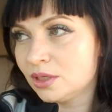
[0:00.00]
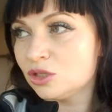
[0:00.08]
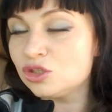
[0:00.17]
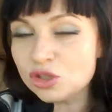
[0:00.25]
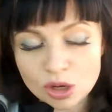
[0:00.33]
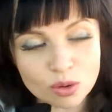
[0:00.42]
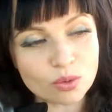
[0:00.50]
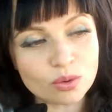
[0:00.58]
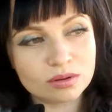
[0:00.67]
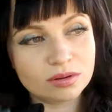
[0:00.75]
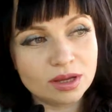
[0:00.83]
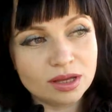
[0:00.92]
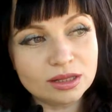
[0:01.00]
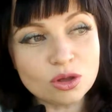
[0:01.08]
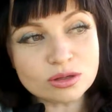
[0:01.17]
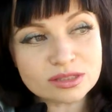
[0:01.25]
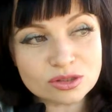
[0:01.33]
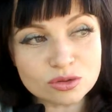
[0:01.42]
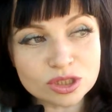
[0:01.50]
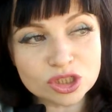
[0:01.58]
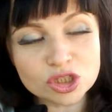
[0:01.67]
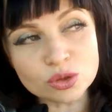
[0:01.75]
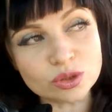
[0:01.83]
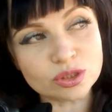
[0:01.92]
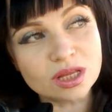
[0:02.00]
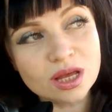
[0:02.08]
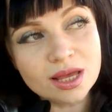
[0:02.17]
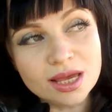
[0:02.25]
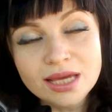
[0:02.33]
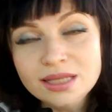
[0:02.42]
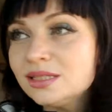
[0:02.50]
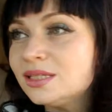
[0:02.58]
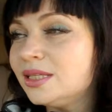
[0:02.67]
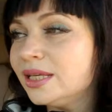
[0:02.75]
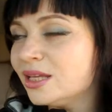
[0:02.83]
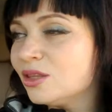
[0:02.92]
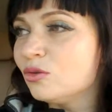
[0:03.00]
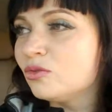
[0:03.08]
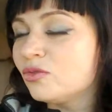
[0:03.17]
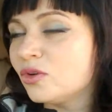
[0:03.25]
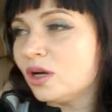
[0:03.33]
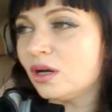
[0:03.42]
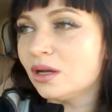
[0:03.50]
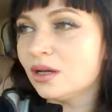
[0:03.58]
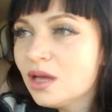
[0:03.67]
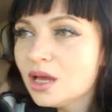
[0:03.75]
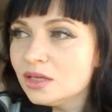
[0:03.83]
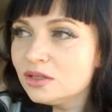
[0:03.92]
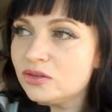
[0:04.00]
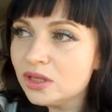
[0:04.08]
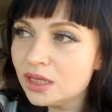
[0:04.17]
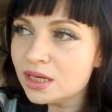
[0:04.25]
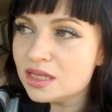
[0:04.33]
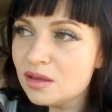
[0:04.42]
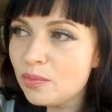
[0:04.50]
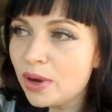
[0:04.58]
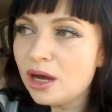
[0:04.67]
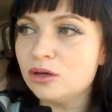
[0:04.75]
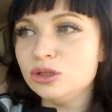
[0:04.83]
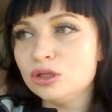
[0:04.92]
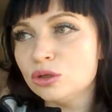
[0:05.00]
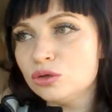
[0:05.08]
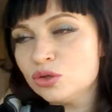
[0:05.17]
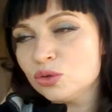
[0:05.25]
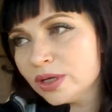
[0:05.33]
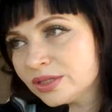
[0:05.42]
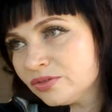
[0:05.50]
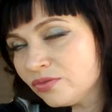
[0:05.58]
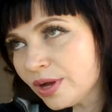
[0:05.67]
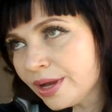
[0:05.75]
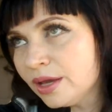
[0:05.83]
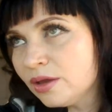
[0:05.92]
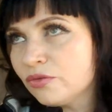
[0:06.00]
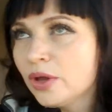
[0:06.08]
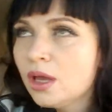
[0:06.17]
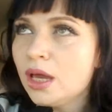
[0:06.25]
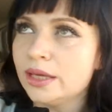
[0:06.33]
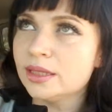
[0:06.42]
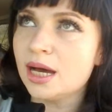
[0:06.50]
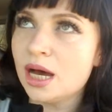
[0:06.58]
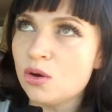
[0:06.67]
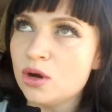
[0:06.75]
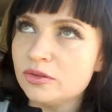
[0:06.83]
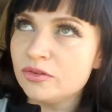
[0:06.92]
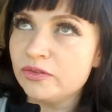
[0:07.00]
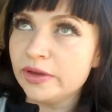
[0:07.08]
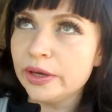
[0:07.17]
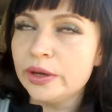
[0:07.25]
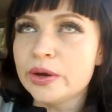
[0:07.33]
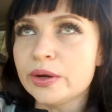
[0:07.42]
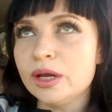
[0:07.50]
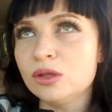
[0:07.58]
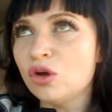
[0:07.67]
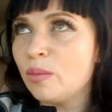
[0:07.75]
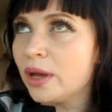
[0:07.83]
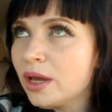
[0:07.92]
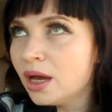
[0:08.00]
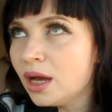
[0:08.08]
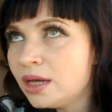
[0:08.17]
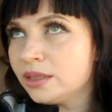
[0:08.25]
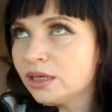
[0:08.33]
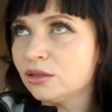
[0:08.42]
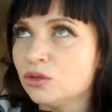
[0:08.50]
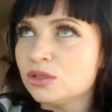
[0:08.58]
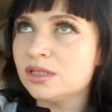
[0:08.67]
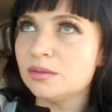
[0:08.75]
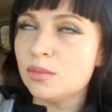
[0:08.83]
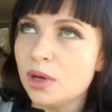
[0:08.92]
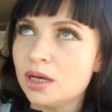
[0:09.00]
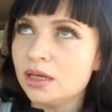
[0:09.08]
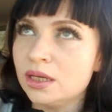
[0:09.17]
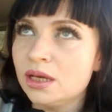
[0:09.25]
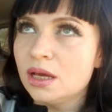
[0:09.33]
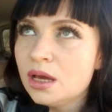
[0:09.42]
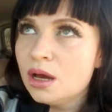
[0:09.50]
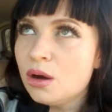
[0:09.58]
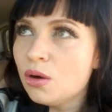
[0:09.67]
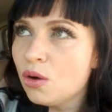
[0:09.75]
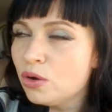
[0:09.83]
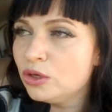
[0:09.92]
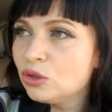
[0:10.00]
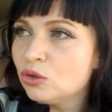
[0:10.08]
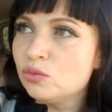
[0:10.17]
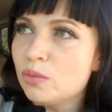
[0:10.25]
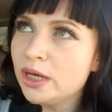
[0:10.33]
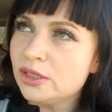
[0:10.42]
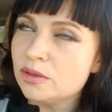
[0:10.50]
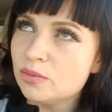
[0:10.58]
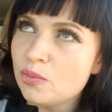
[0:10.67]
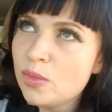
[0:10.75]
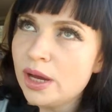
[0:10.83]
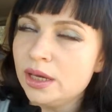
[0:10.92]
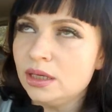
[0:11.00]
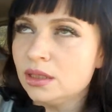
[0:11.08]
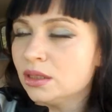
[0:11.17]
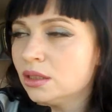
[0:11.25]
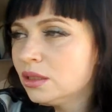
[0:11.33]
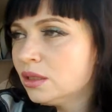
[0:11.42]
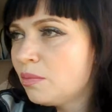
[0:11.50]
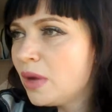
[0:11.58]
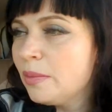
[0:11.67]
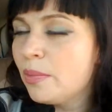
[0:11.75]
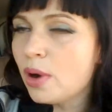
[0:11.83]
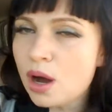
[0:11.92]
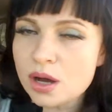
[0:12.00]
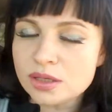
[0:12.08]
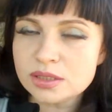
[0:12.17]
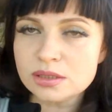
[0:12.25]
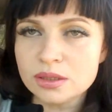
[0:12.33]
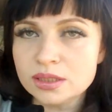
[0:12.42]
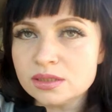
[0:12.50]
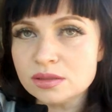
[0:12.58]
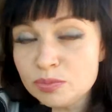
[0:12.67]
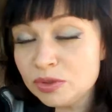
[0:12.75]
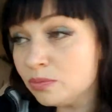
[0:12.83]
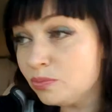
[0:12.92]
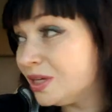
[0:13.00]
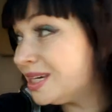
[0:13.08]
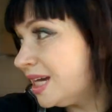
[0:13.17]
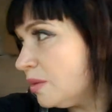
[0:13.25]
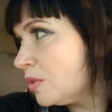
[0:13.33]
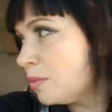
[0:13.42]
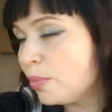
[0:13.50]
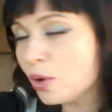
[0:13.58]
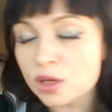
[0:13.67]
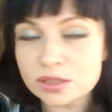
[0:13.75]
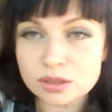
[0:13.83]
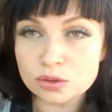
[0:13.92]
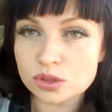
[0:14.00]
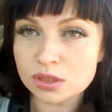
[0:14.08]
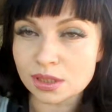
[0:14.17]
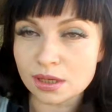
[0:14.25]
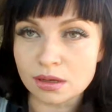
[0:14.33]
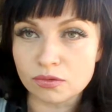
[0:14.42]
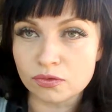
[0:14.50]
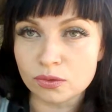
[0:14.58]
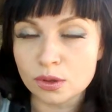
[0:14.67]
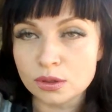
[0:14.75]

So, long story short instead of uh, thinking about you know ux5 and how unfair and oh my god i lost some money oh you know my my uh, my boss this be become the boss yourself